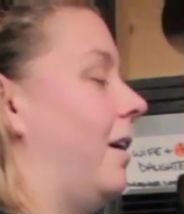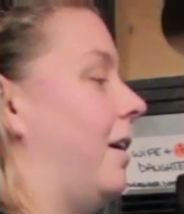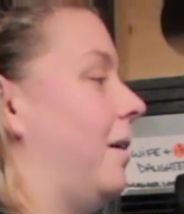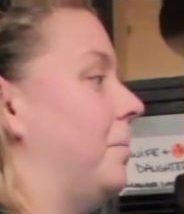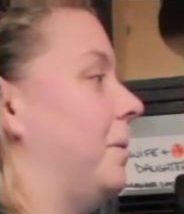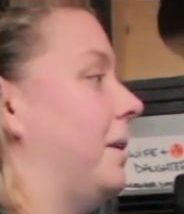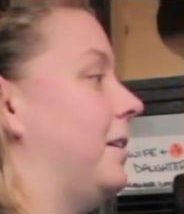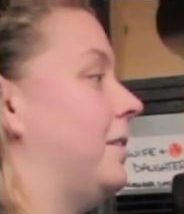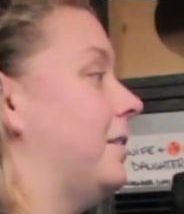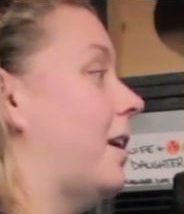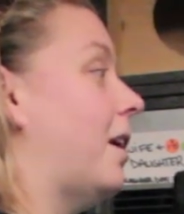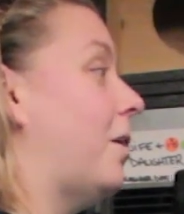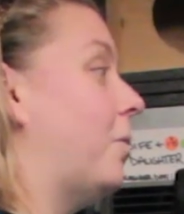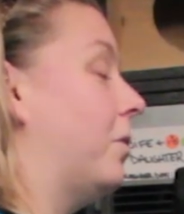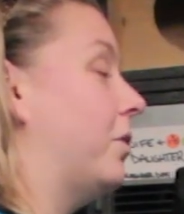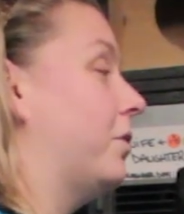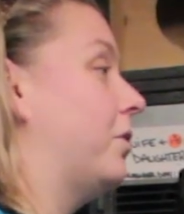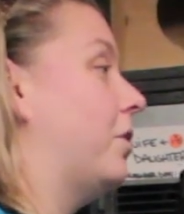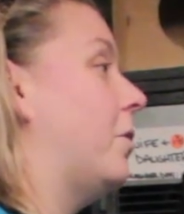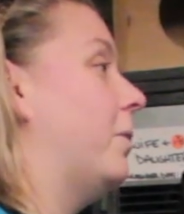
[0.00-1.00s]
It's not
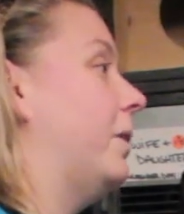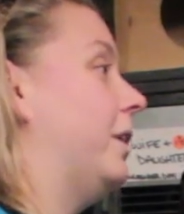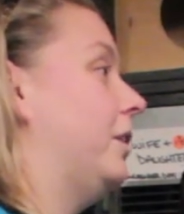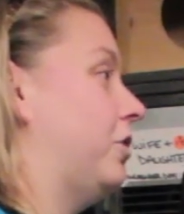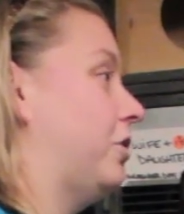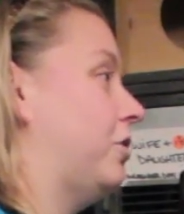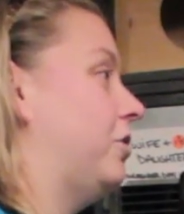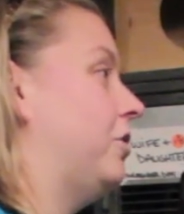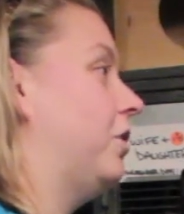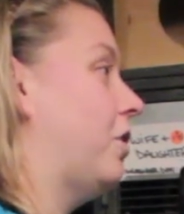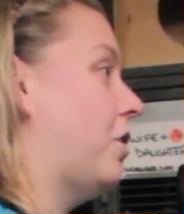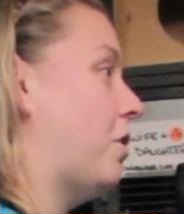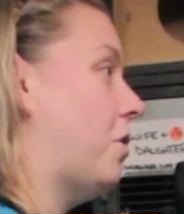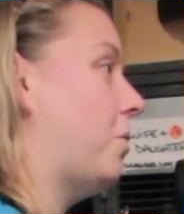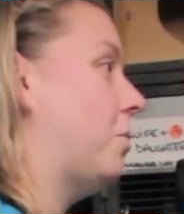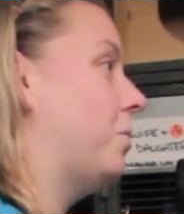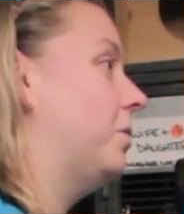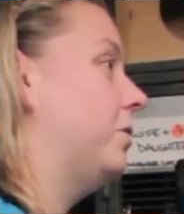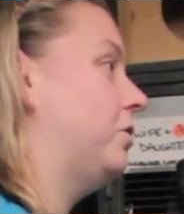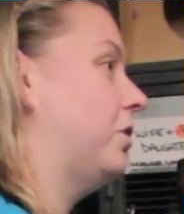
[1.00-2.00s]
worth going just
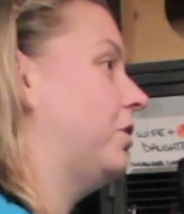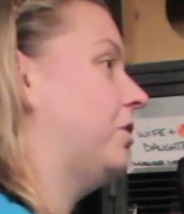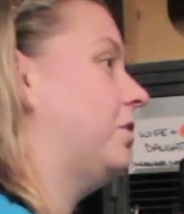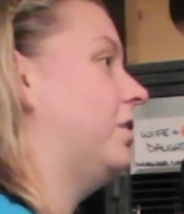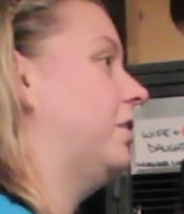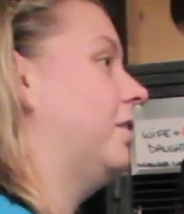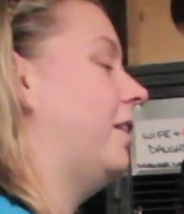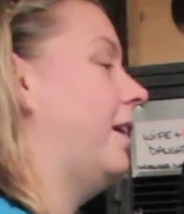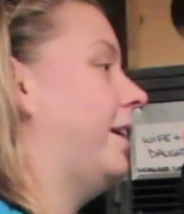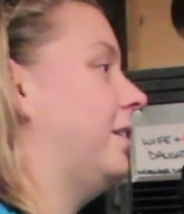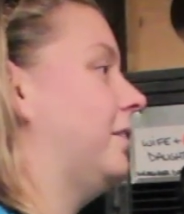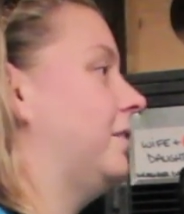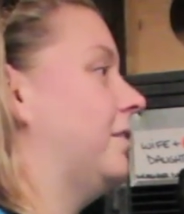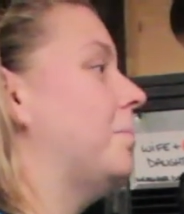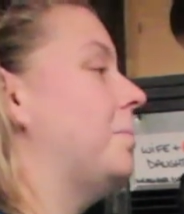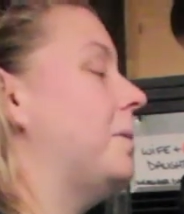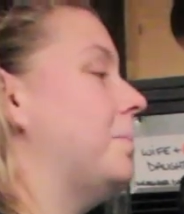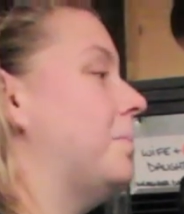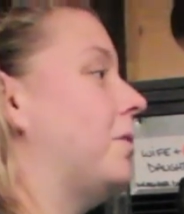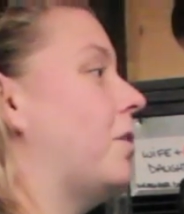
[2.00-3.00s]
to like, some
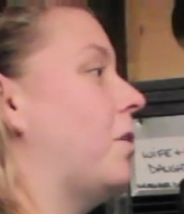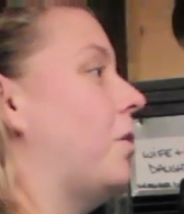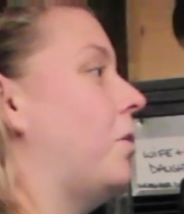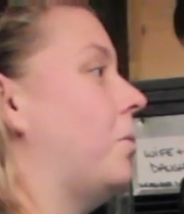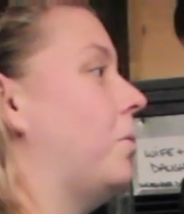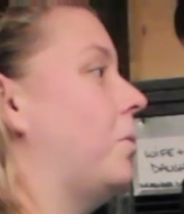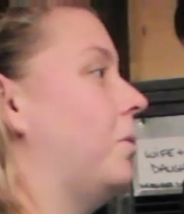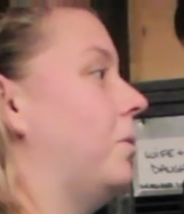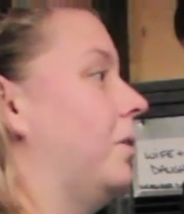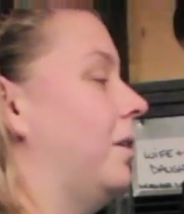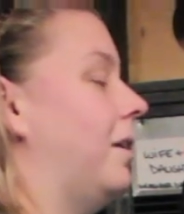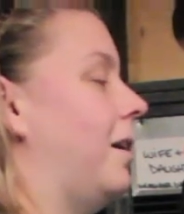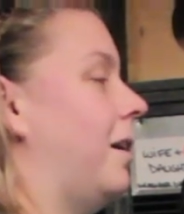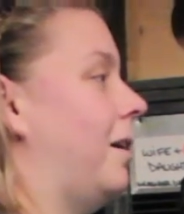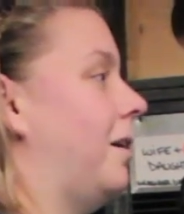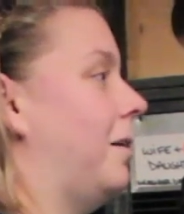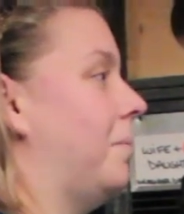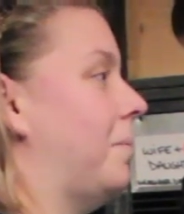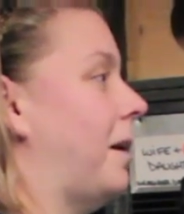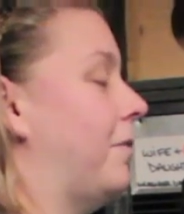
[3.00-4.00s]
people go,
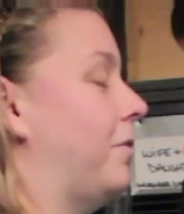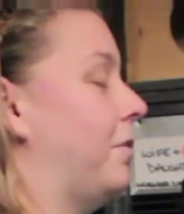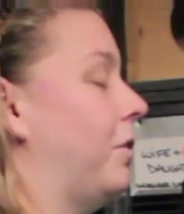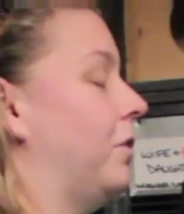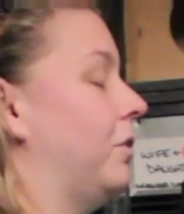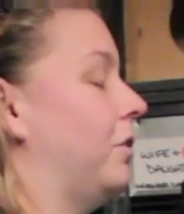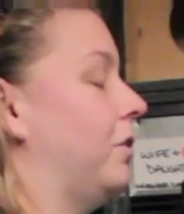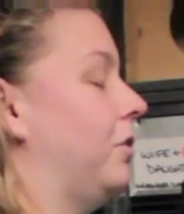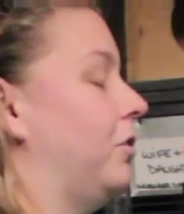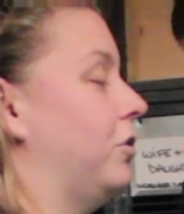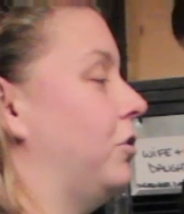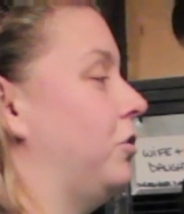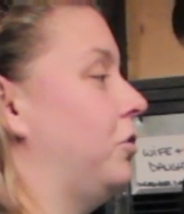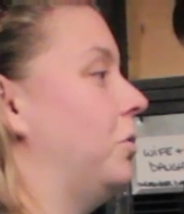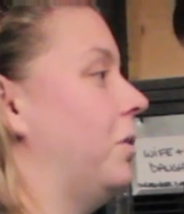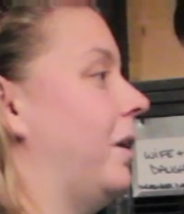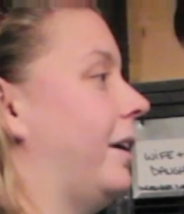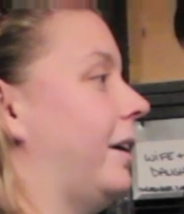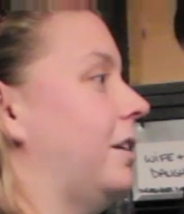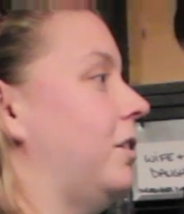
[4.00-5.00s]
I've heard, to just do
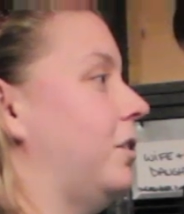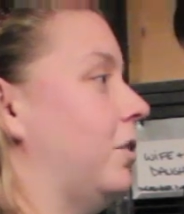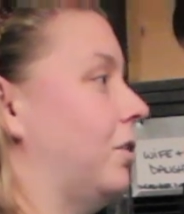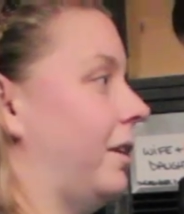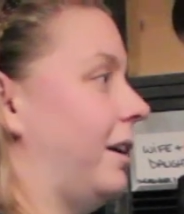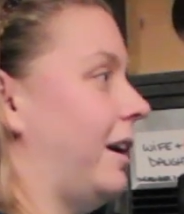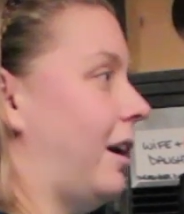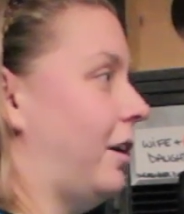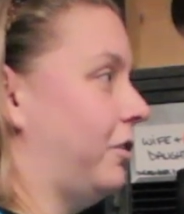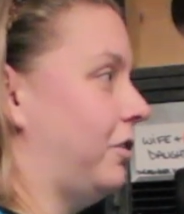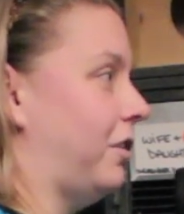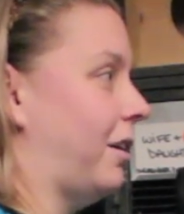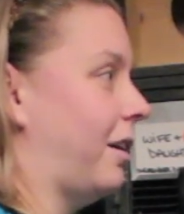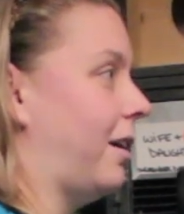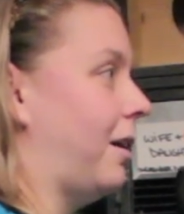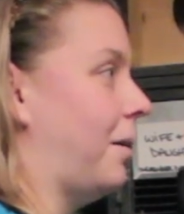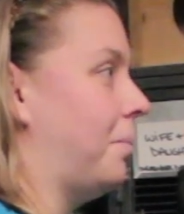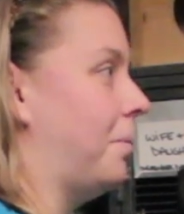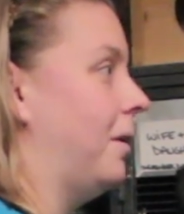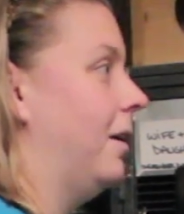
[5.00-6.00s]
like a yearly health checkup.